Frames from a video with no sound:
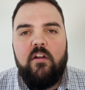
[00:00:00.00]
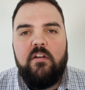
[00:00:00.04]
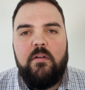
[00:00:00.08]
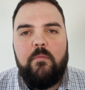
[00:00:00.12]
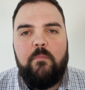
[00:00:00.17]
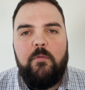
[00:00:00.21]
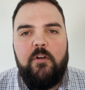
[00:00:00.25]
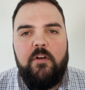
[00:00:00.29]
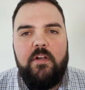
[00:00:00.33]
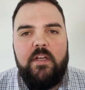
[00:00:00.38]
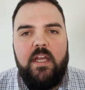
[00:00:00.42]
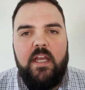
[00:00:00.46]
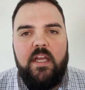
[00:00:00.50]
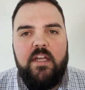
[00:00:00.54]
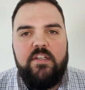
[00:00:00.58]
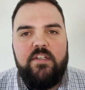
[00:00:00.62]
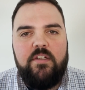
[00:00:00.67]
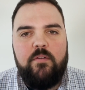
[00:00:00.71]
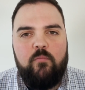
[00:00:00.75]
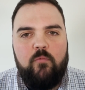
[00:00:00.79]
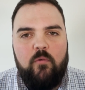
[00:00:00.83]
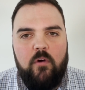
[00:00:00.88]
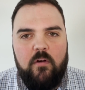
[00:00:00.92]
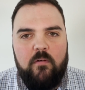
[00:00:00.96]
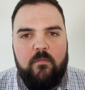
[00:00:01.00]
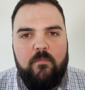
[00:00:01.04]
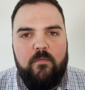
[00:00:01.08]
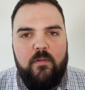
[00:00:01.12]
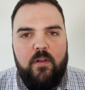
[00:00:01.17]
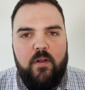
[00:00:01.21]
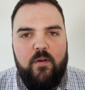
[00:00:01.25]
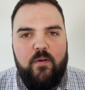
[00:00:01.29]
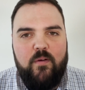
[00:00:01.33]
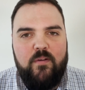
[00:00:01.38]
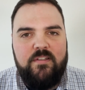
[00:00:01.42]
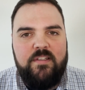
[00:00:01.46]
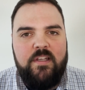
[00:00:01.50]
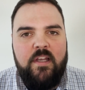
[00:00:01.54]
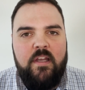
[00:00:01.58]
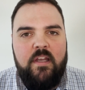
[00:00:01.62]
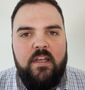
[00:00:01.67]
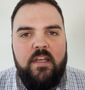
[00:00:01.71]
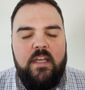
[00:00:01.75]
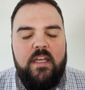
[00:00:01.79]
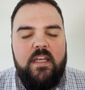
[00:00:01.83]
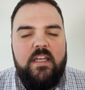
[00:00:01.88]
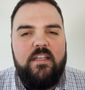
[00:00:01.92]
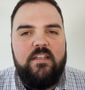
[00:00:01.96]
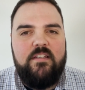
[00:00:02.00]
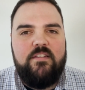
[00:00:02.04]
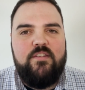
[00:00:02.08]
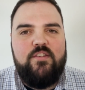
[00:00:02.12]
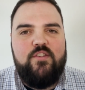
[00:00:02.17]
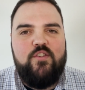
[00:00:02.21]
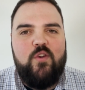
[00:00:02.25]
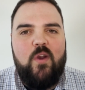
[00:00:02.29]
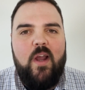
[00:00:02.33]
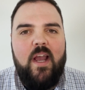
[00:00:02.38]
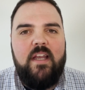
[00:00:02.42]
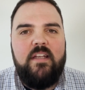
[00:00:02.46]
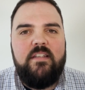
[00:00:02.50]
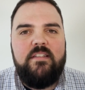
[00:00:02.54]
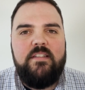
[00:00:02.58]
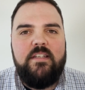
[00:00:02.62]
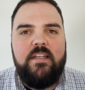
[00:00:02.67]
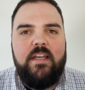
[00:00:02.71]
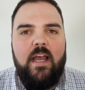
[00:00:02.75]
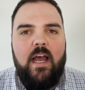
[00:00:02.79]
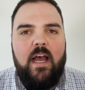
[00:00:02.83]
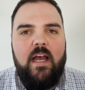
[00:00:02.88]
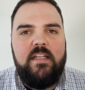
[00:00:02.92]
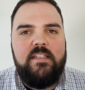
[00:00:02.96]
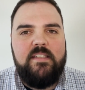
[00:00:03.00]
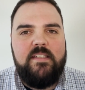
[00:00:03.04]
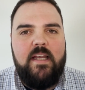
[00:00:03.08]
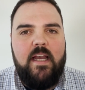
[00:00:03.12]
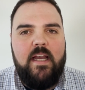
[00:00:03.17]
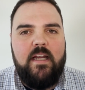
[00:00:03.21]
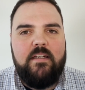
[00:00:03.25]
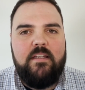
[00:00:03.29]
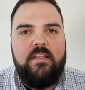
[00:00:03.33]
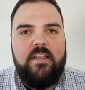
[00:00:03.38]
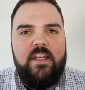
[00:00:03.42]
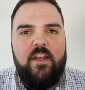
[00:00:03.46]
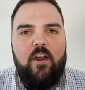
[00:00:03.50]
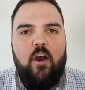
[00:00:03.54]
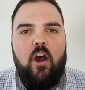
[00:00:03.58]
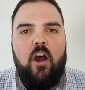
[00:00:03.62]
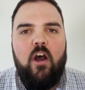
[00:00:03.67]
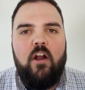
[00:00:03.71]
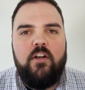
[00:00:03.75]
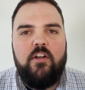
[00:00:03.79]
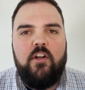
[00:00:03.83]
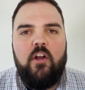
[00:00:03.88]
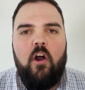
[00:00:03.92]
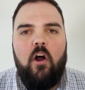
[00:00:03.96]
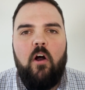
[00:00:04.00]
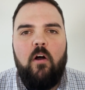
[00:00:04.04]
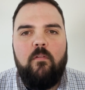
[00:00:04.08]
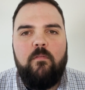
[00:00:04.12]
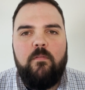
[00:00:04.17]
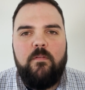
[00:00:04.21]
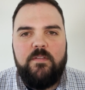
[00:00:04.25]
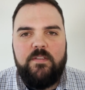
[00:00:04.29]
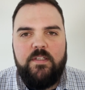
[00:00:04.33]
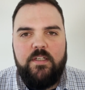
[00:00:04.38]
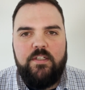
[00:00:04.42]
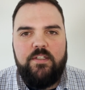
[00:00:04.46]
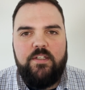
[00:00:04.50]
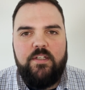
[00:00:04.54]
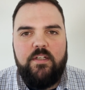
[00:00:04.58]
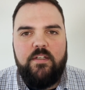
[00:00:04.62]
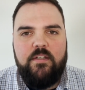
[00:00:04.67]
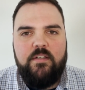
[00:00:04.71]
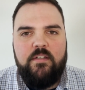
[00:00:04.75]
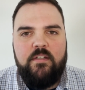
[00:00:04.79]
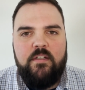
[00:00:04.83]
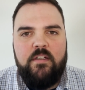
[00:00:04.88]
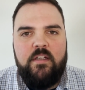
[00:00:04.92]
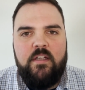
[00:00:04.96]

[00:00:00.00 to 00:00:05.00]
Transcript: communication workflows is trying to contact the on-call physician.